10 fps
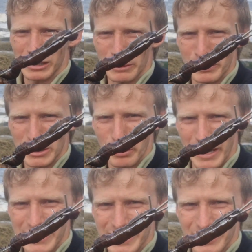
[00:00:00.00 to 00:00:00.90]
clipping your
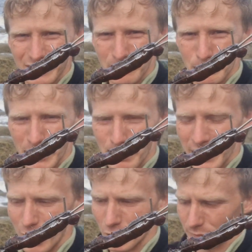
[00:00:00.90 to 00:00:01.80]
bait
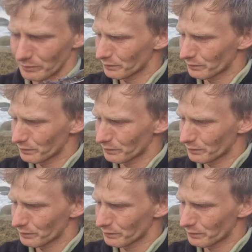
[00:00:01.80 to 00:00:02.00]
on.